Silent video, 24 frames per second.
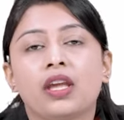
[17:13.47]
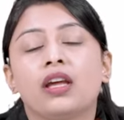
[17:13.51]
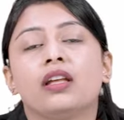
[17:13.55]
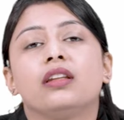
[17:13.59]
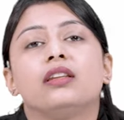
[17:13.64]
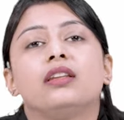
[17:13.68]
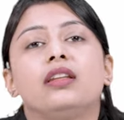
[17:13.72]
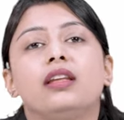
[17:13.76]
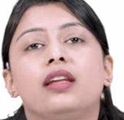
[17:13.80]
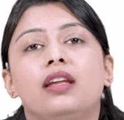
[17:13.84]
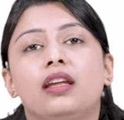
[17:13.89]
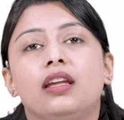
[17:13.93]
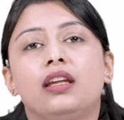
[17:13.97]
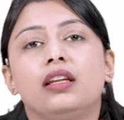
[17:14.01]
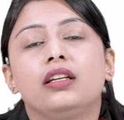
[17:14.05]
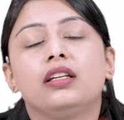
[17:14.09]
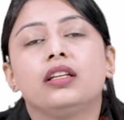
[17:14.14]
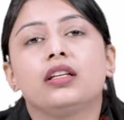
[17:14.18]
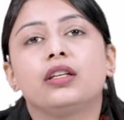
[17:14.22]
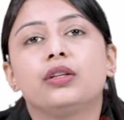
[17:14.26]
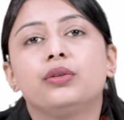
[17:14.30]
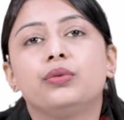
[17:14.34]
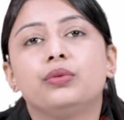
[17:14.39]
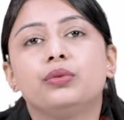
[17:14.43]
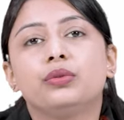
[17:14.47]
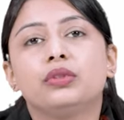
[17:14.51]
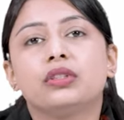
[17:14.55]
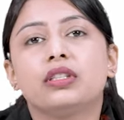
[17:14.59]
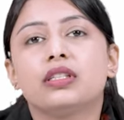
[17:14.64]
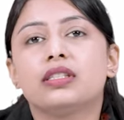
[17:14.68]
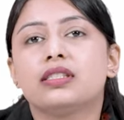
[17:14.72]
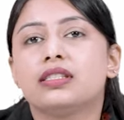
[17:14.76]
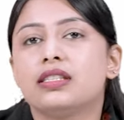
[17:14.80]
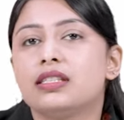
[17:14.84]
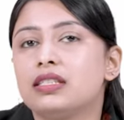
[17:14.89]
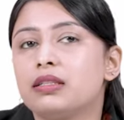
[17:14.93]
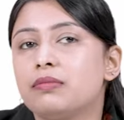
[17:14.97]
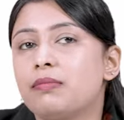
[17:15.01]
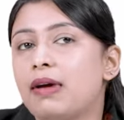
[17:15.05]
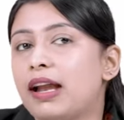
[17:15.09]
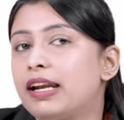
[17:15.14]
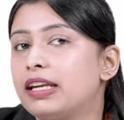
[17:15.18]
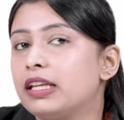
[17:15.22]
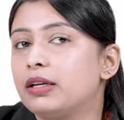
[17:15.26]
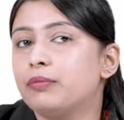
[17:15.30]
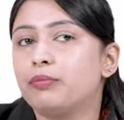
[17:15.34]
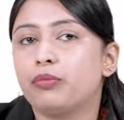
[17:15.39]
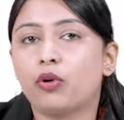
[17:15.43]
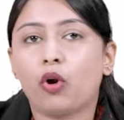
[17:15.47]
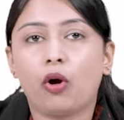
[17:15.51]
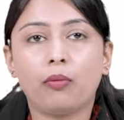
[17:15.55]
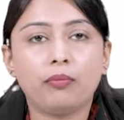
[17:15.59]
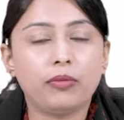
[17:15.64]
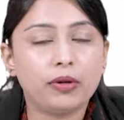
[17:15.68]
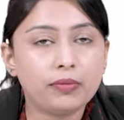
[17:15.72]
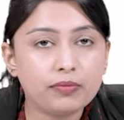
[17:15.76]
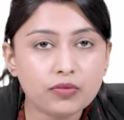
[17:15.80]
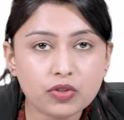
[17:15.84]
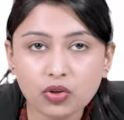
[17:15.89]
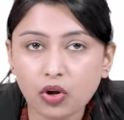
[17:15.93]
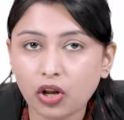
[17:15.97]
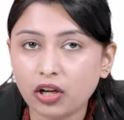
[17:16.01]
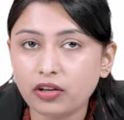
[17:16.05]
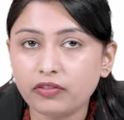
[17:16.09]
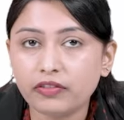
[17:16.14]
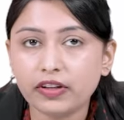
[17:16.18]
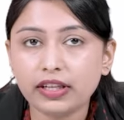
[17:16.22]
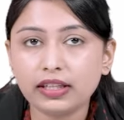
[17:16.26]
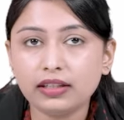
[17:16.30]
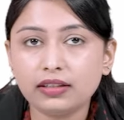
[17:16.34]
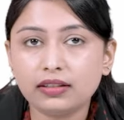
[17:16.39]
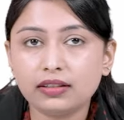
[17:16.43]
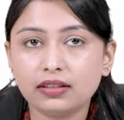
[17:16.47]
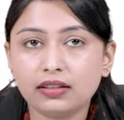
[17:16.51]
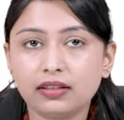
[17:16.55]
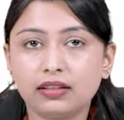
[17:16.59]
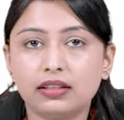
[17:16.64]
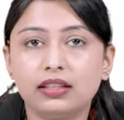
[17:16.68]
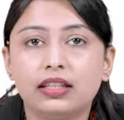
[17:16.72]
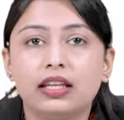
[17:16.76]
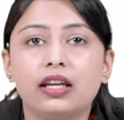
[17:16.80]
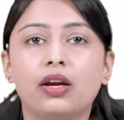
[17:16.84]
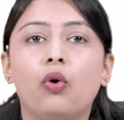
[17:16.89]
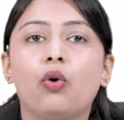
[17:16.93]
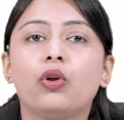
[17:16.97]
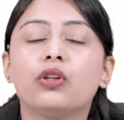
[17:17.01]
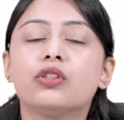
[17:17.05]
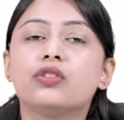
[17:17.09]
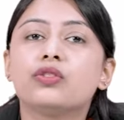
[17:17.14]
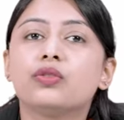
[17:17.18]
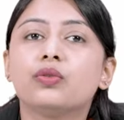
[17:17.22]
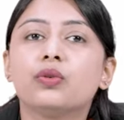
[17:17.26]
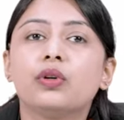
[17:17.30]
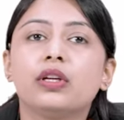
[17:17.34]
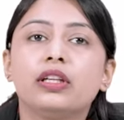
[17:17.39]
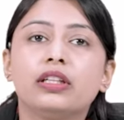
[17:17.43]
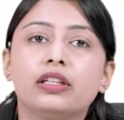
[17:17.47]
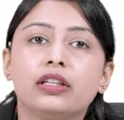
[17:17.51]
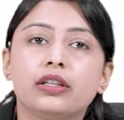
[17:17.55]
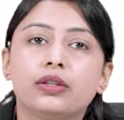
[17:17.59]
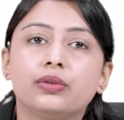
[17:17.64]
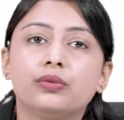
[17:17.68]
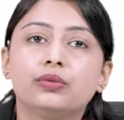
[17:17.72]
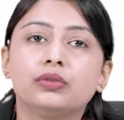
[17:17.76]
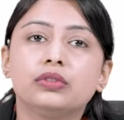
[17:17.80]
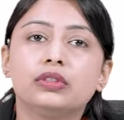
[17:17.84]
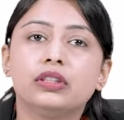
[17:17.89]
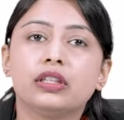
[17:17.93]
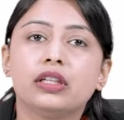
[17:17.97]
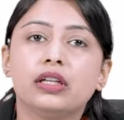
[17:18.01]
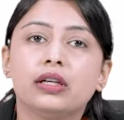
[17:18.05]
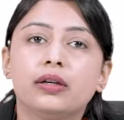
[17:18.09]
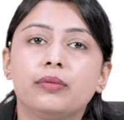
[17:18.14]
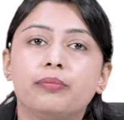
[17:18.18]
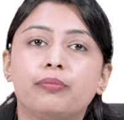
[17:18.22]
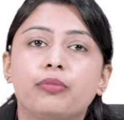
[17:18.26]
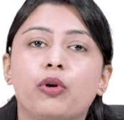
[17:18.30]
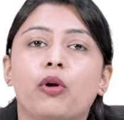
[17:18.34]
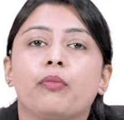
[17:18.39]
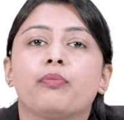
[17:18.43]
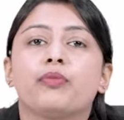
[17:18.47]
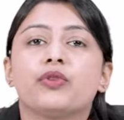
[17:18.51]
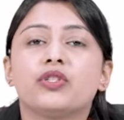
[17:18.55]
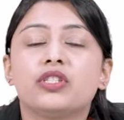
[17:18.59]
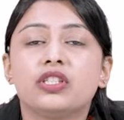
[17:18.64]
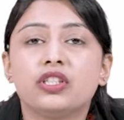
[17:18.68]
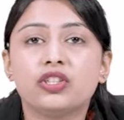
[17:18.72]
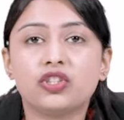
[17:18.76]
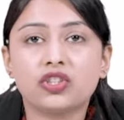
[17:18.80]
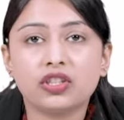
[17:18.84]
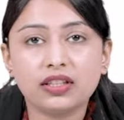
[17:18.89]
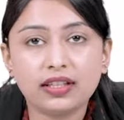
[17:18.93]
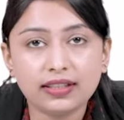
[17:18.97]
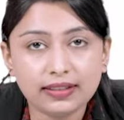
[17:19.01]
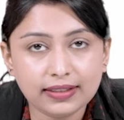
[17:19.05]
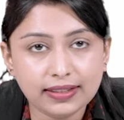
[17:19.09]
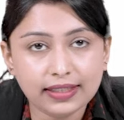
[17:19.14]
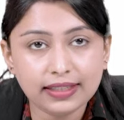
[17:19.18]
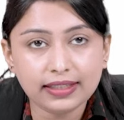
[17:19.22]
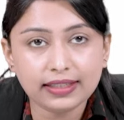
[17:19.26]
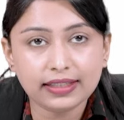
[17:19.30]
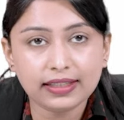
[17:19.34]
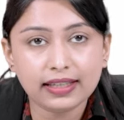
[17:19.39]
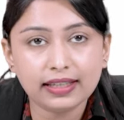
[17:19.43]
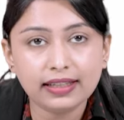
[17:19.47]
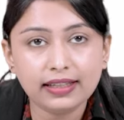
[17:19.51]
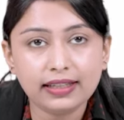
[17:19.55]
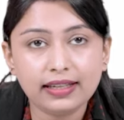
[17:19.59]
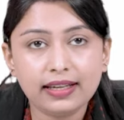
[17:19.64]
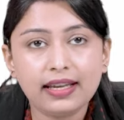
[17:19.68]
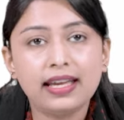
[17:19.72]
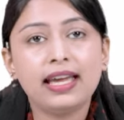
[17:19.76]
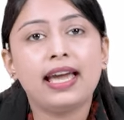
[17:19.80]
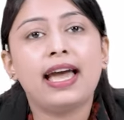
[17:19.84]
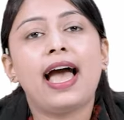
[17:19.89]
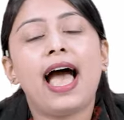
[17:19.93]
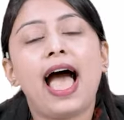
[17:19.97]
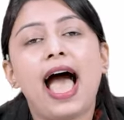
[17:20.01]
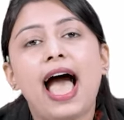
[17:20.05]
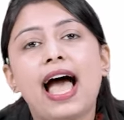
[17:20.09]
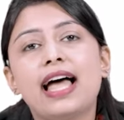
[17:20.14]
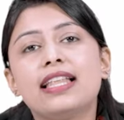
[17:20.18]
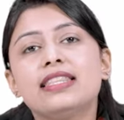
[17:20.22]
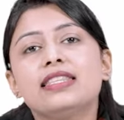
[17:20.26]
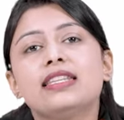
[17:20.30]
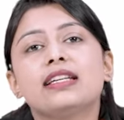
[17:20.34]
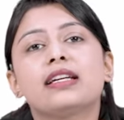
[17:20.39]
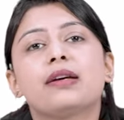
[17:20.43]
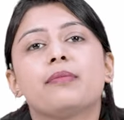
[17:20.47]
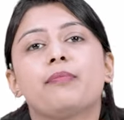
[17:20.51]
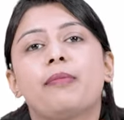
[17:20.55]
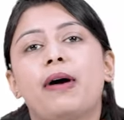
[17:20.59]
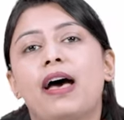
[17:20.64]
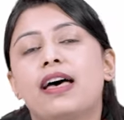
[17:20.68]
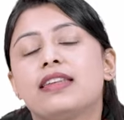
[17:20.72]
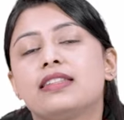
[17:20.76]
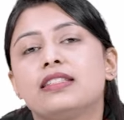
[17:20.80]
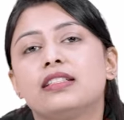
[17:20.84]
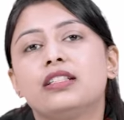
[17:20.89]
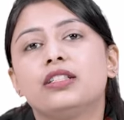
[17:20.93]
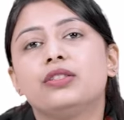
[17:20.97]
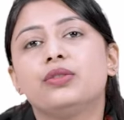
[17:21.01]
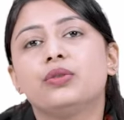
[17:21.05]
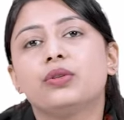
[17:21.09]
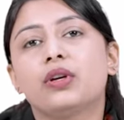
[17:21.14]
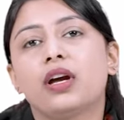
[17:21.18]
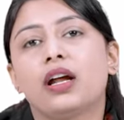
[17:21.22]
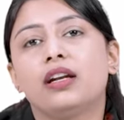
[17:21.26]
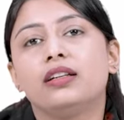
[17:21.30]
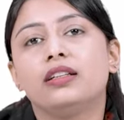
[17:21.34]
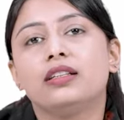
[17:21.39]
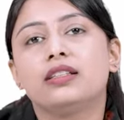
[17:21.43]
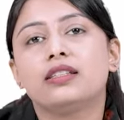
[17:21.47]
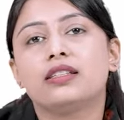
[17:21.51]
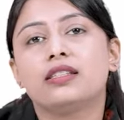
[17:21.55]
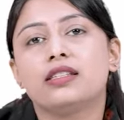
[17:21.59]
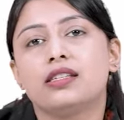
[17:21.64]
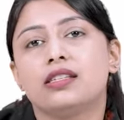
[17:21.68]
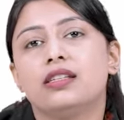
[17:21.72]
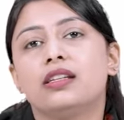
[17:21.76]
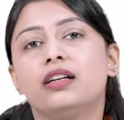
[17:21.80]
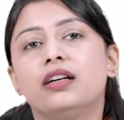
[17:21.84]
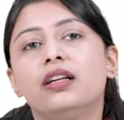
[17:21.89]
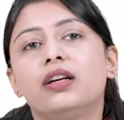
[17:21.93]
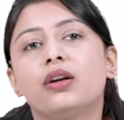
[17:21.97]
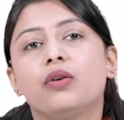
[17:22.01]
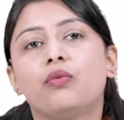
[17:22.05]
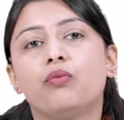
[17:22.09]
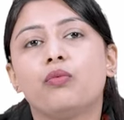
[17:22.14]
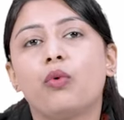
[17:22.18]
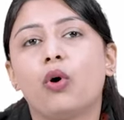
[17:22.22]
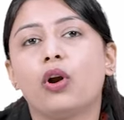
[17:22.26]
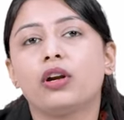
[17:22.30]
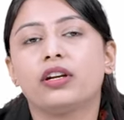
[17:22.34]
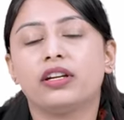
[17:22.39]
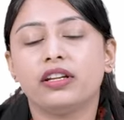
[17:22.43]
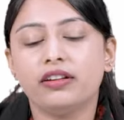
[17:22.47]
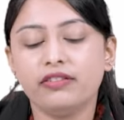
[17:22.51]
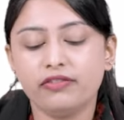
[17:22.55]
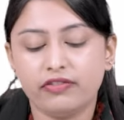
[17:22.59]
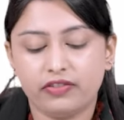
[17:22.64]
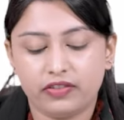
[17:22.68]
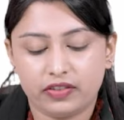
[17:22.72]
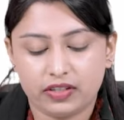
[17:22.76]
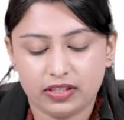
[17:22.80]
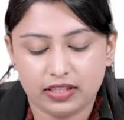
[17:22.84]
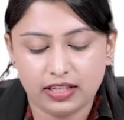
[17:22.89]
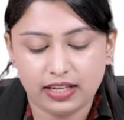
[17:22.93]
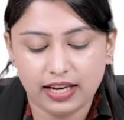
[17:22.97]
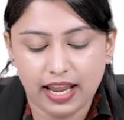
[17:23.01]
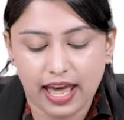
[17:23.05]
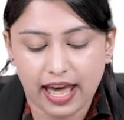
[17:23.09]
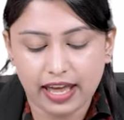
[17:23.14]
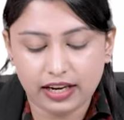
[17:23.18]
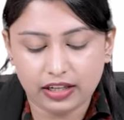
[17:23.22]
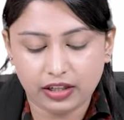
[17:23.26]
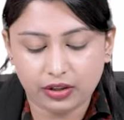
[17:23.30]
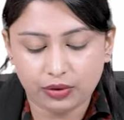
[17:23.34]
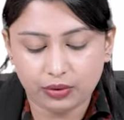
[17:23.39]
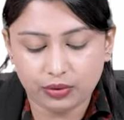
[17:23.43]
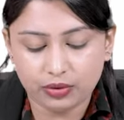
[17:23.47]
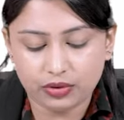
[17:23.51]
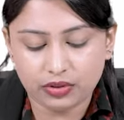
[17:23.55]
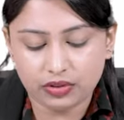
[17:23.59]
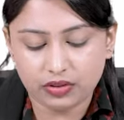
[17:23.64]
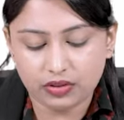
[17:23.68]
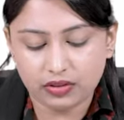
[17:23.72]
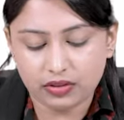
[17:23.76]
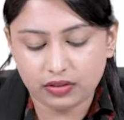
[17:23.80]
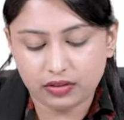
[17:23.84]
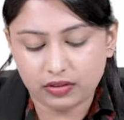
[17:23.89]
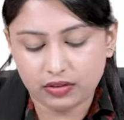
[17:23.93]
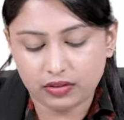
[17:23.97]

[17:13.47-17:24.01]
they include the systematic problem solving, they also include the propositional thinking and the capacity to consider what if scenarios.